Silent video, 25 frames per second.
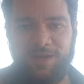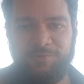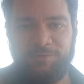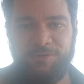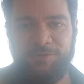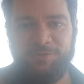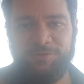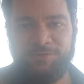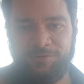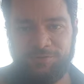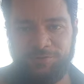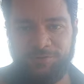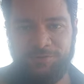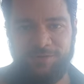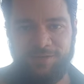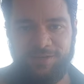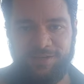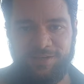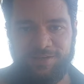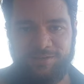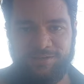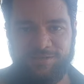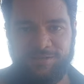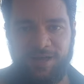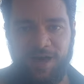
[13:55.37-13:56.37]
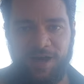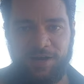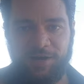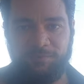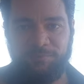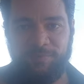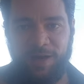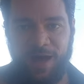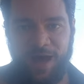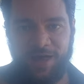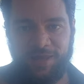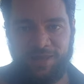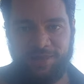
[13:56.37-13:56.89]
I mean, truly, it's not a
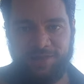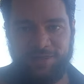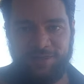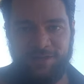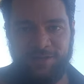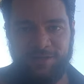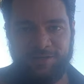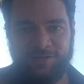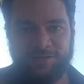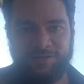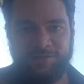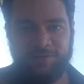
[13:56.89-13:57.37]
bad thing